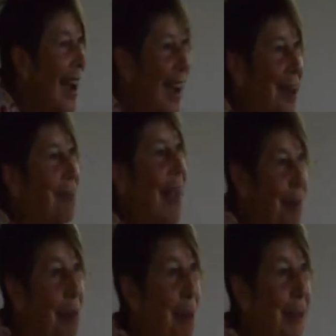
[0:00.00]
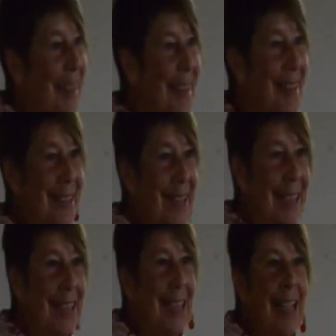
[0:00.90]
at a public
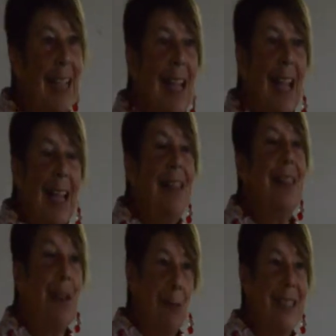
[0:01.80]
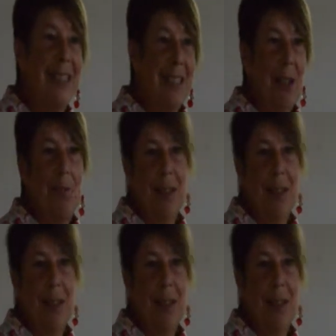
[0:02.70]
hearing, there would still